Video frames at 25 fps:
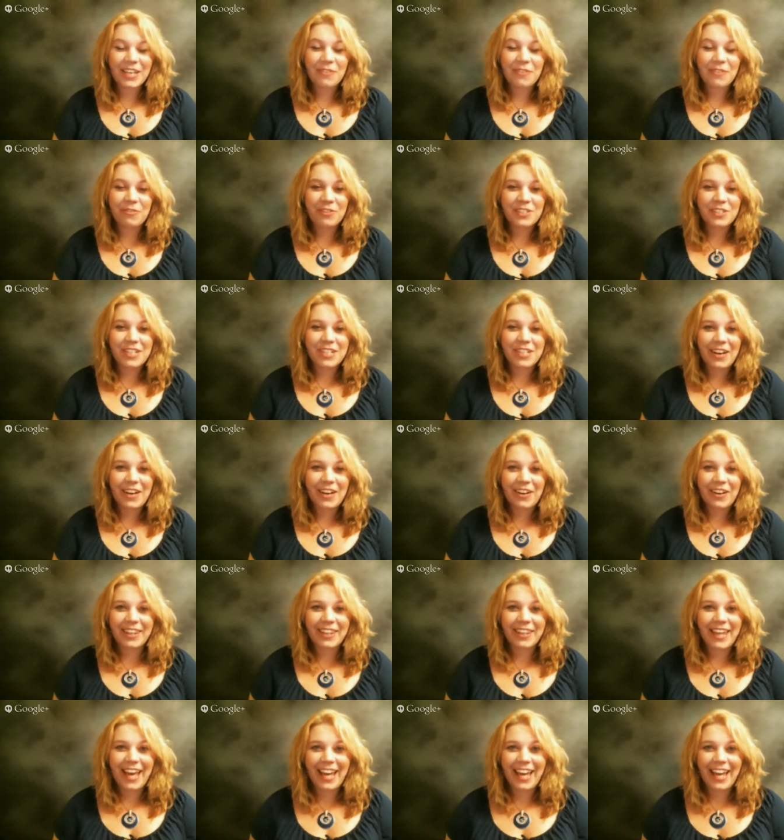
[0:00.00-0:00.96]
you for
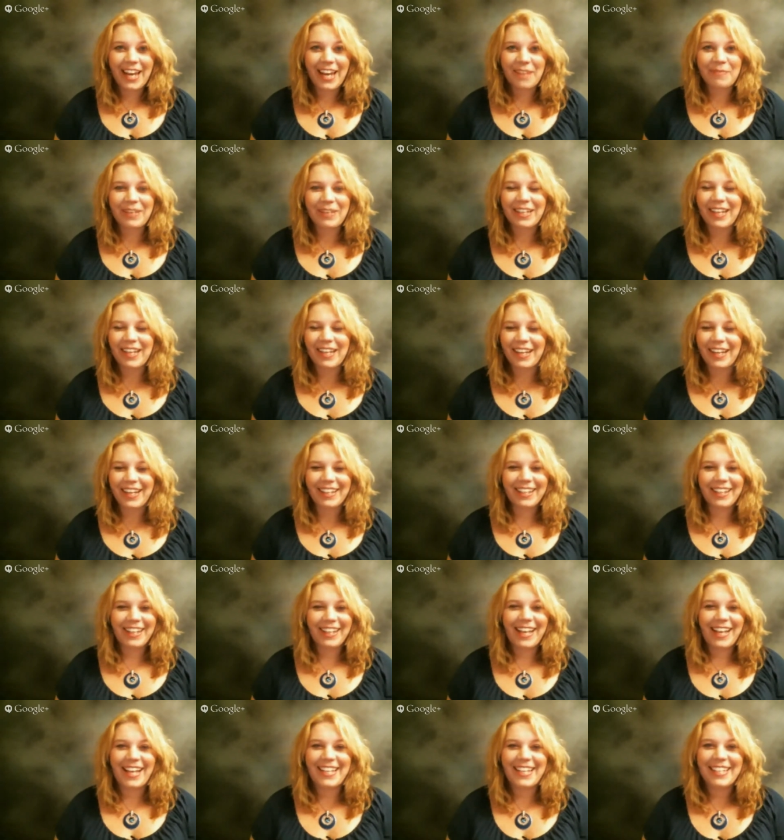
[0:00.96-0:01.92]
sharing that.
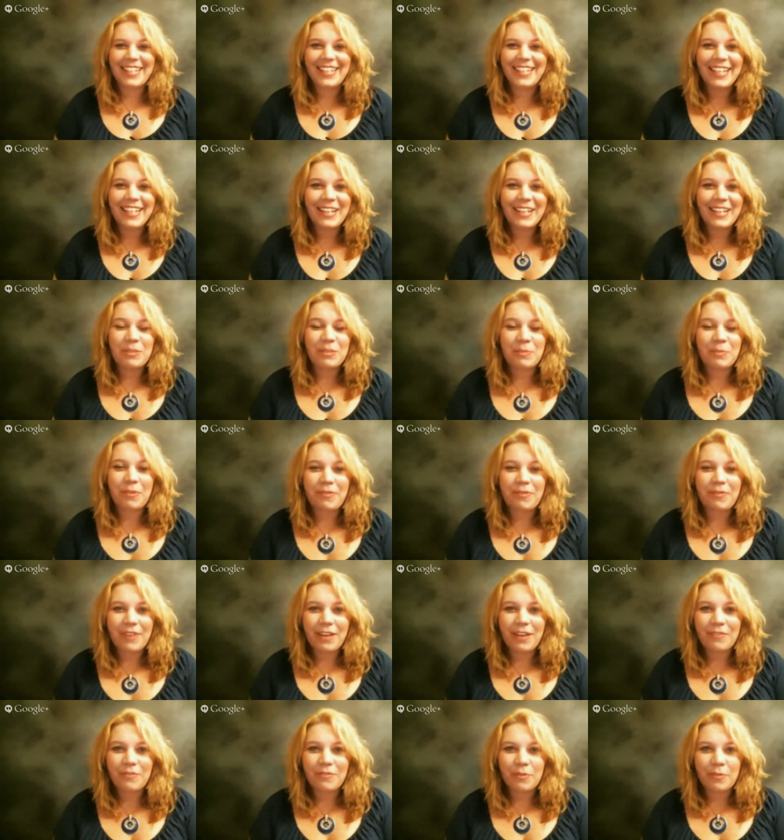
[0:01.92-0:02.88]
That's
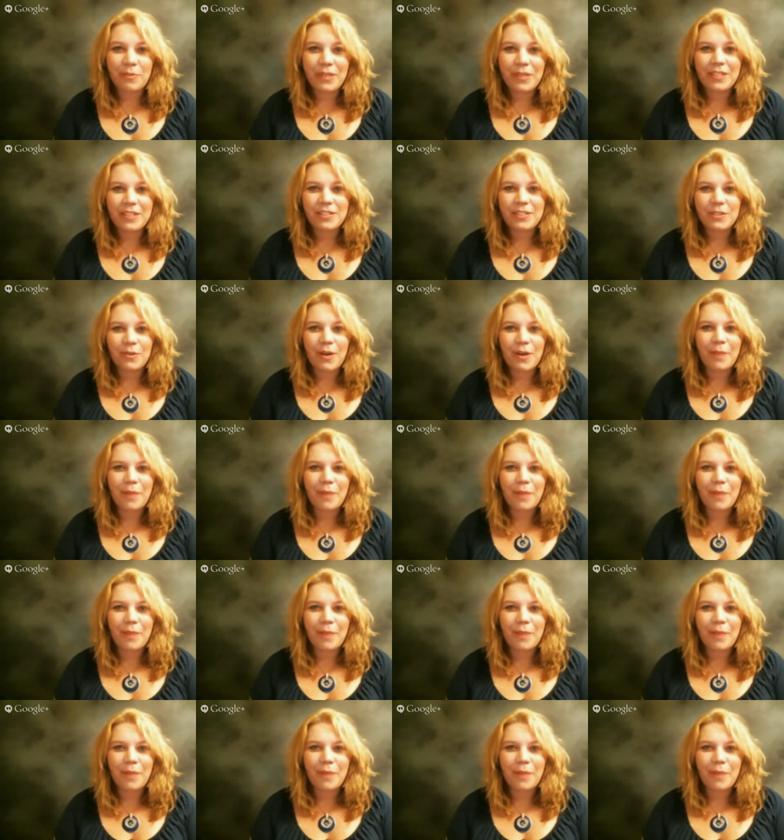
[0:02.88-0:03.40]
profound for me too.